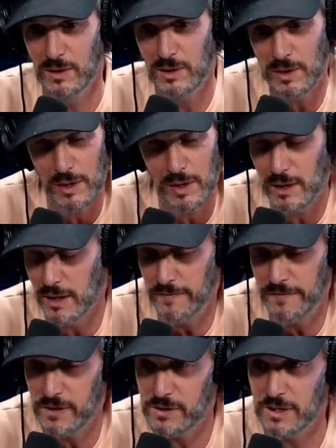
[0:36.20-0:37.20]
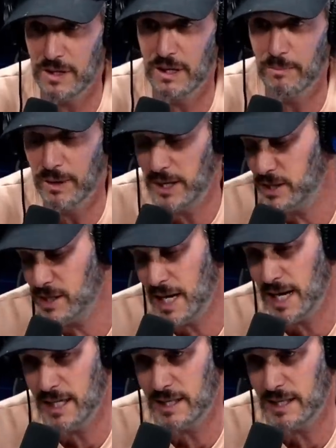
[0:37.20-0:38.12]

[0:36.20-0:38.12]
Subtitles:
No. It feels good, but it's not.